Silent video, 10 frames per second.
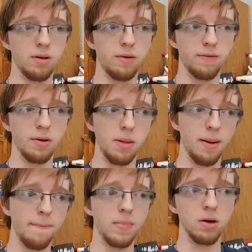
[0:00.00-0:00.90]
around
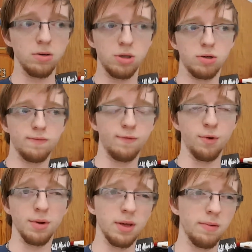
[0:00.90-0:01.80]
like March
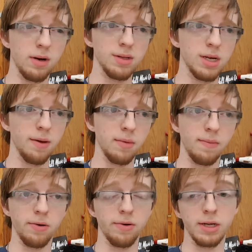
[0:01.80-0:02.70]
fourth, I want to say, I'm going to
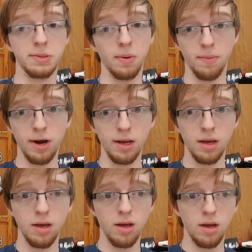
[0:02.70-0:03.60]
be going on spring
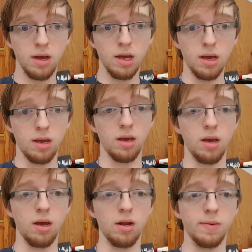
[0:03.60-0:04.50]
break,
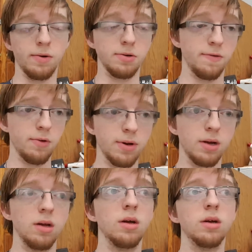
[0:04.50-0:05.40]
and I'm going to Florida.